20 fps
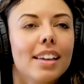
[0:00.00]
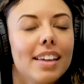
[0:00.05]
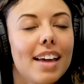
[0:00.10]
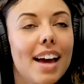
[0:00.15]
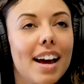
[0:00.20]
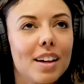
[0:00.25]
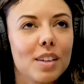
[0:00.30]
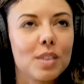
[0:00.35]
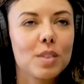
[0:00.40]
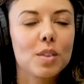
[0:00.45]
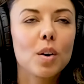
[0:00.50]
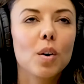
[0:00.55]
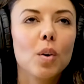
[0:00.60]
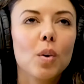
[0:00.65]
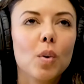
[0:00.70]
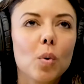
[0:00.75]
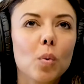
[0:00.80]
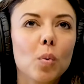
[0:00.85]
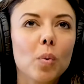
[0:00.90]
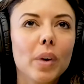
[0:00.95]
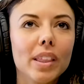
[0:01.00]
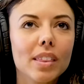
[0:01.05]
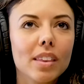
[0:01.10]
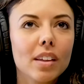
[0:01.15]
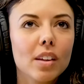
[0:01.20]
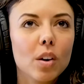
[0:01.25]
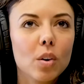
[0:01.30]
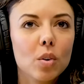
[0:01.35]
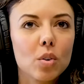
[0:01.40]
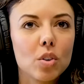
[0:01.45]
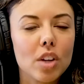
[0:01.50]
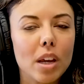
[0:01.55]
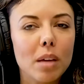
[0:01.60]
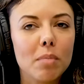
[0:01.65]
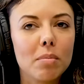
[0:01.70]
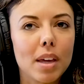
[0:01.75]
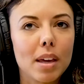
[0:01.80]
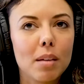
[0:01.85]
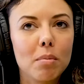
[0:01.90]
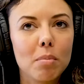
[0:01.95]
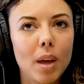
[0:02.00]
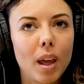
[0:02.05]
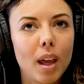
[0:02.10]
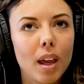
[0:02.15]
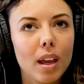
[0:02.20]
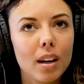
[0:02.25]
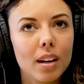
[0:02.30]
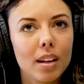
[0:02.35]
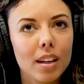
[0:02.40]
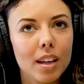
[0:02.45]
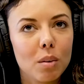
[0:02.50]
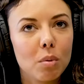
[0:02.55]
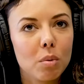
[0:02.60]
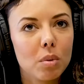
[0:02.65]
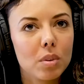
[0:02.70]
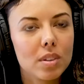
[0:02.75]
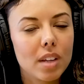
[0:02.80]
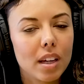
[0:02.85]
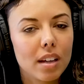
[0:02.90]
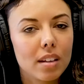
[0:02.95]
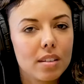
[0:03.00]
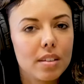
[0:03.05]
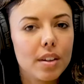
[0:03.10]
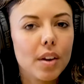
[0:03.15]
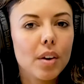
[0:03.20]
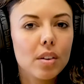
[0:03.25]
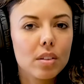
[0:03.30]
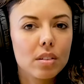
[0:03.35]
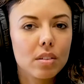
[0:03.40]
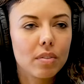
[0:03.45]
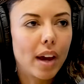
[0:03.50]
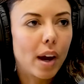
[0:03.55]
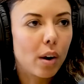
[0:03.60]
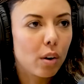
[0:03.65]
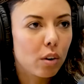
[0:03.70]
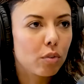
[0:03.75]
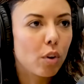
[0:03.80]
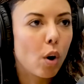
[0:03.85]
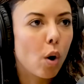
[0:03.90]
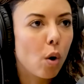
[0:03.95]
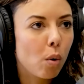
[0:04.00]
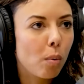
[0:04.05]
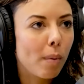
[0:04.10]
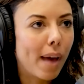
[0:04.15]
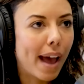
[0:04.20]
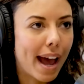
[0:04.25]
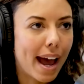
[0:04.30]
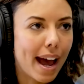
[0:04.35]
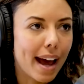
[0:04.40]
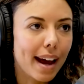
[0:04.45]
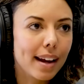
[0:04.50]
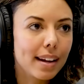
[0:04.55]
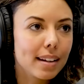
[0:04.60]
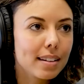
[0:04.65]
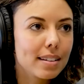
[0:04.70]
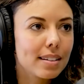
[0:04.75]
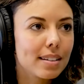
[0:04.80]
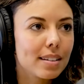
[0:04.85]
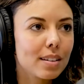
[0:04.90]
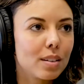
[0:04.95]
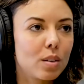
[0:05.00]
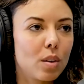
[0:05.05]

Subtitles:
Yeah, so with the No Shame campaign, it was like a series of out-of-home ads.